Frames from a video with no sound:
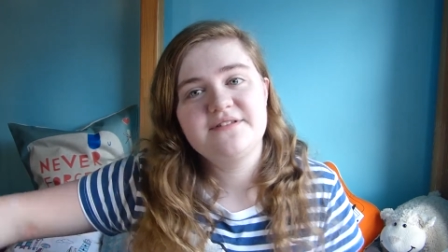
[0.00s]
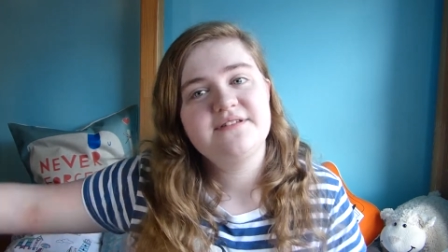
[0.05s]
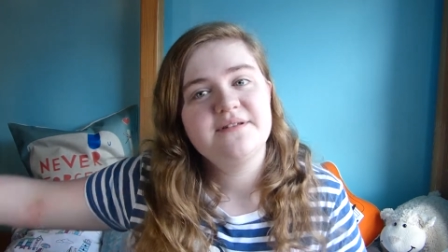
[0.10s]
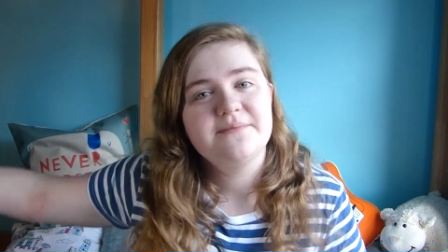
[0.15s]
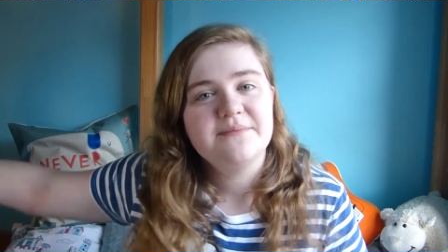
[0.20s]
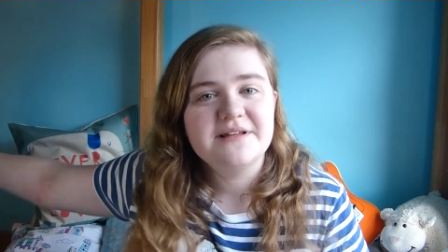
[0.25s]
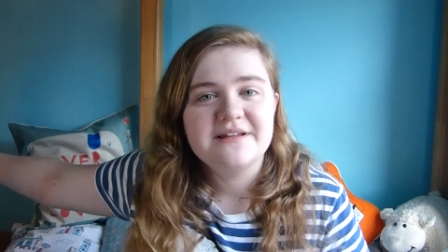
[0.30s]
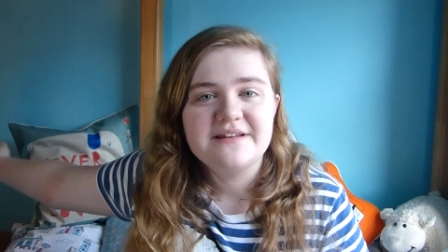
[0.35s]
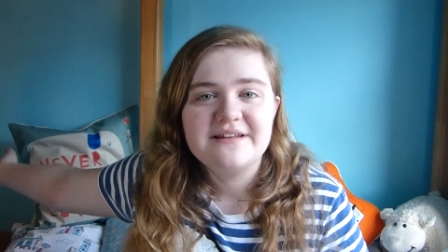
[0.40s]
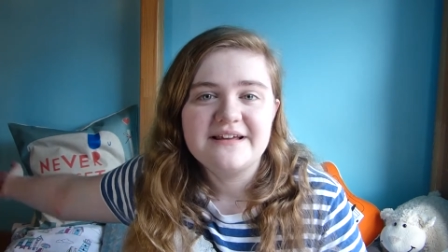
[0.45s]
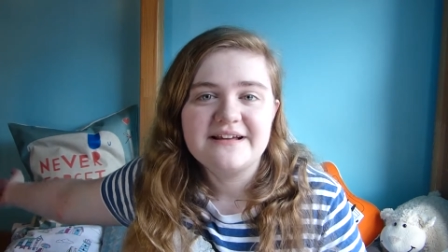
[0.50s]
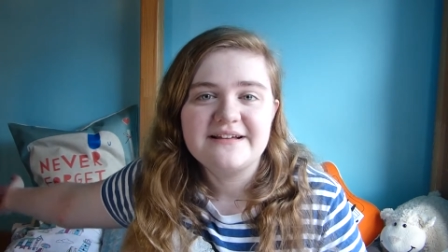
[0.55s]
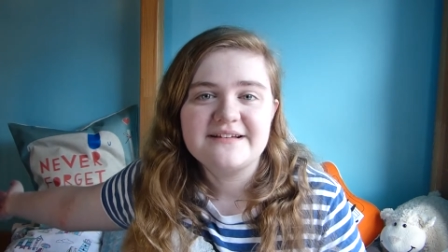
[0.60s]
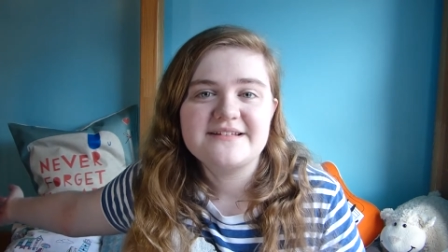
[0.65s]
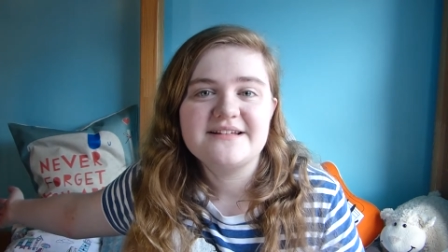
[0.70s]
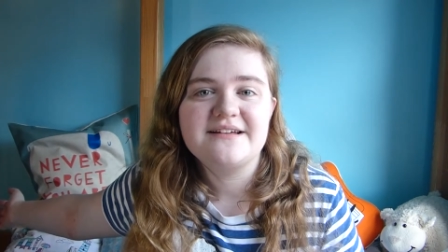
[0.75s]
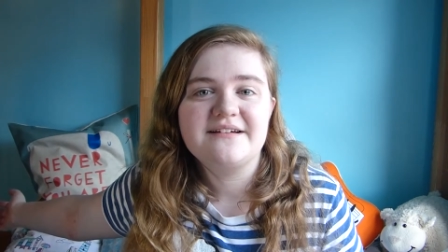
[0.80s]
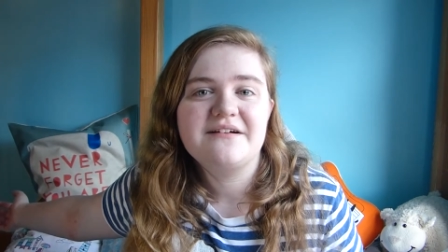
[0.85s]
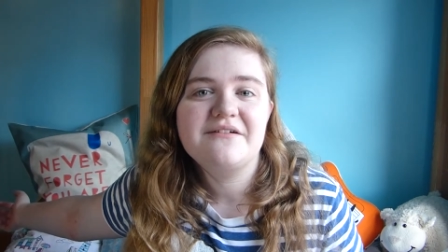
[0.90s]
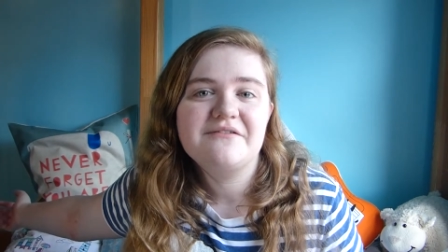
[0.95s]
some of the
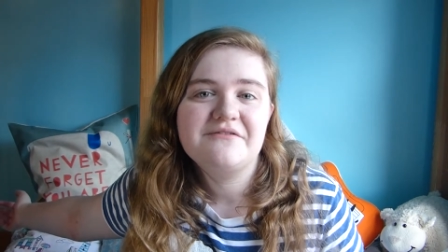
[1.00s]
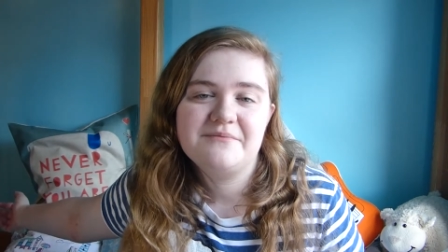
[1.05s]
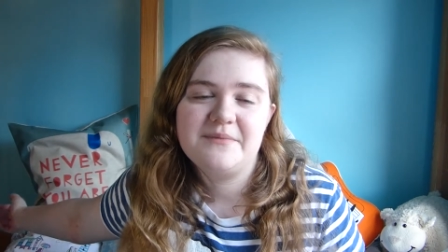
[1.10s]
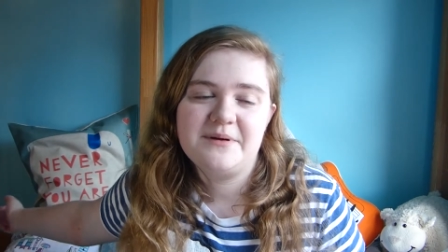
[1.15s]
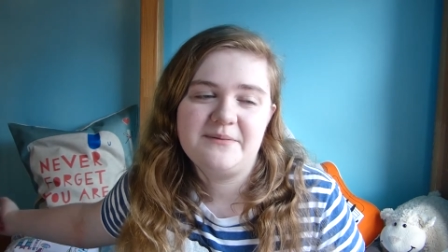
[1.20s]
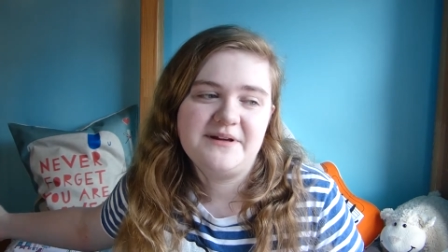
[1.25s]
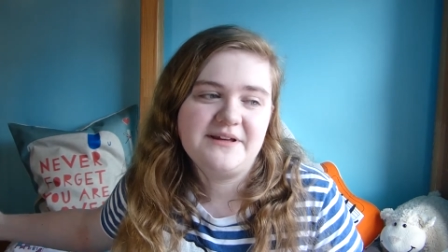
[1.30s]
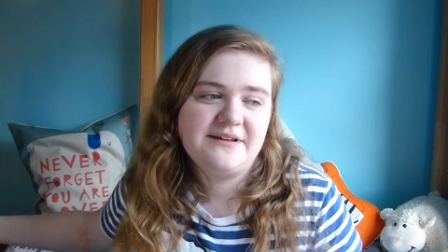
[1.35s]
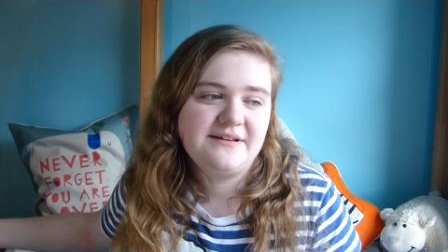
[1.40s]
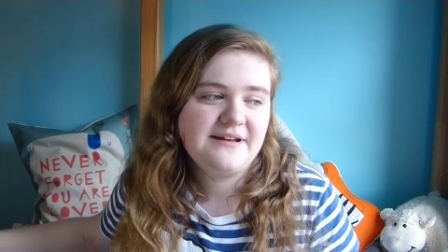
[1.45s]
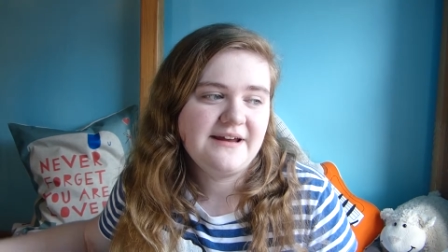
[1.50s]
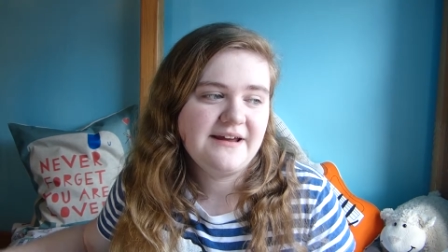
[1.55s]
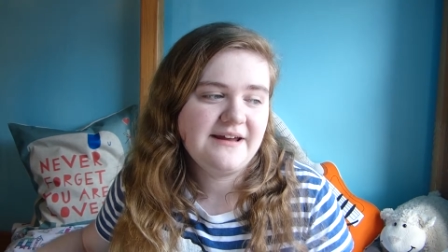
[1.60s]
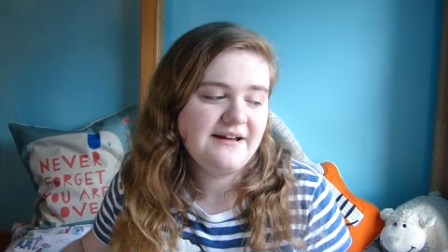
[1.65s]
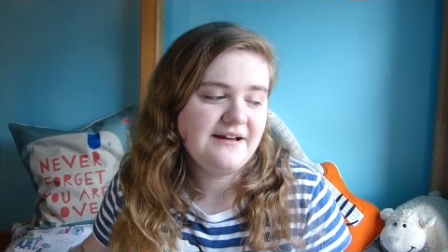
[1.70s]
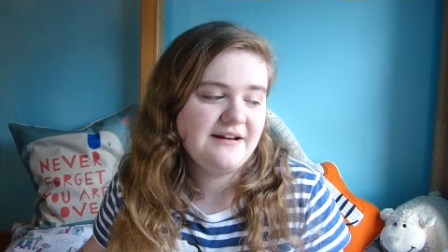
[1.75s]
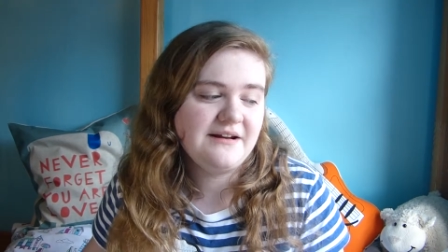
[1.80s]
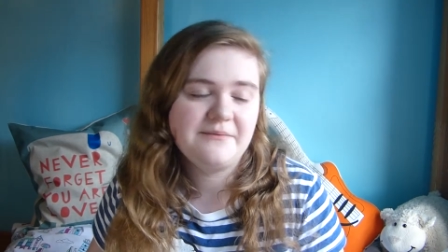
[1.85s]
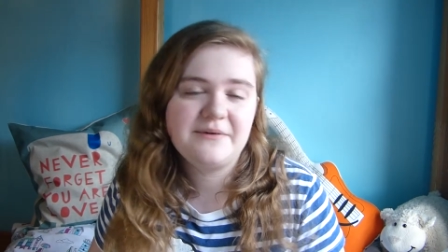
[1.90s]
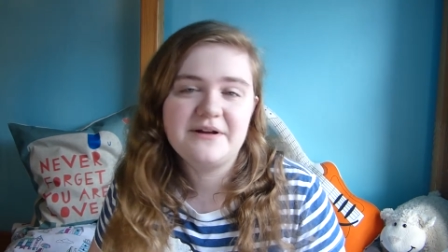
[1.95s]
things I got for my
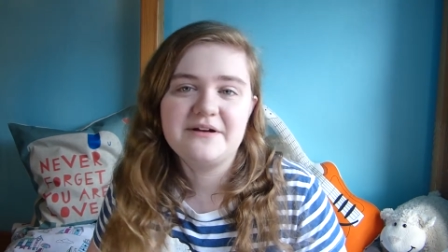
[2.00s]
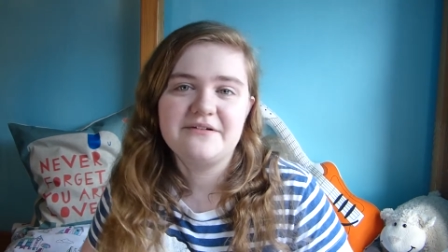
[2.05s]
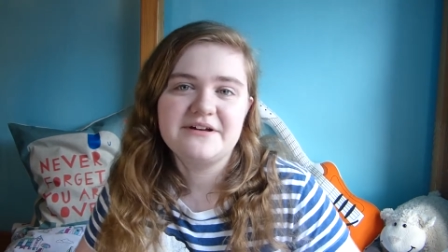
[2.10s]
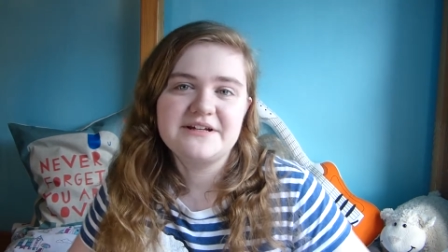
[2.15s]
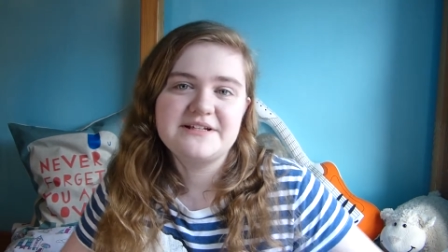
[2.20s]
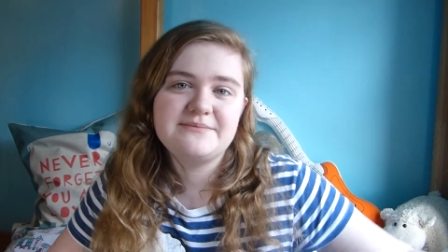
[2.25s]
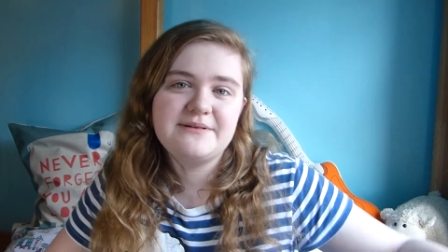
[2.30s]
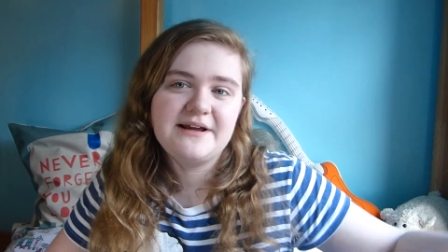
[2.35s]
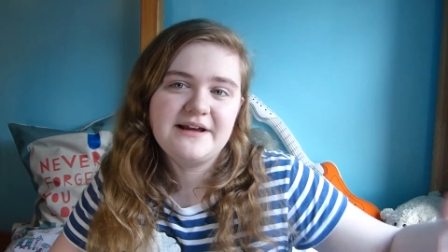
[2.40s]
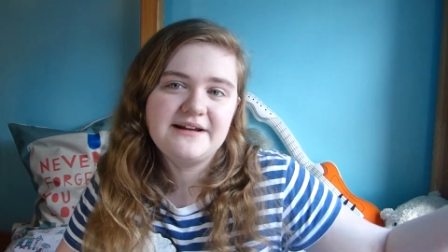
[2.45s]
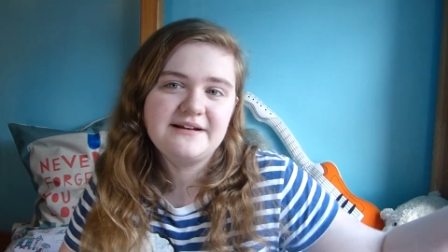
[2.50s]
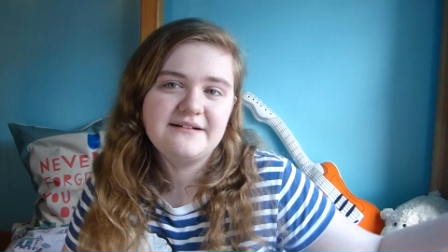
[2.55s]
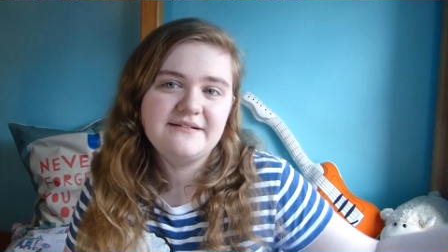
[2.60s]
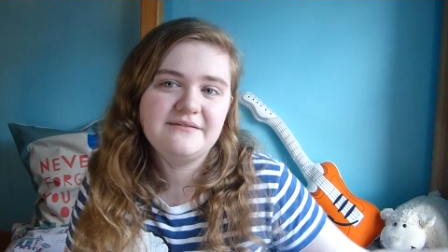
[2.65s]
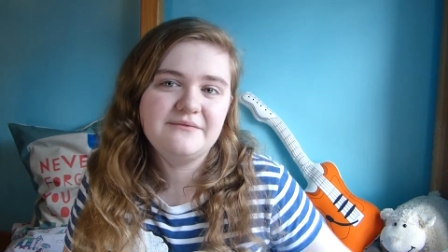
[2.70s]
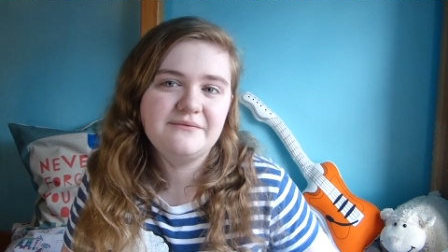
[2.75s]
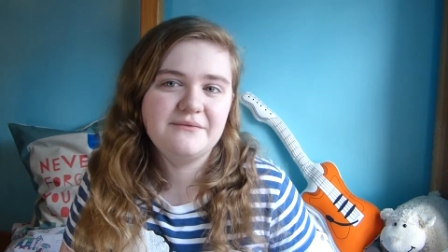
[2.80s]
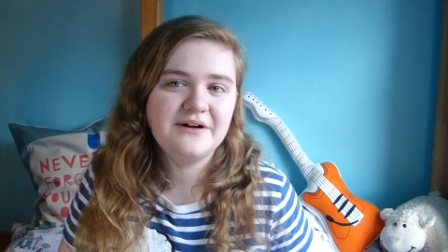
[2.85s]
birthday and I'm going to explain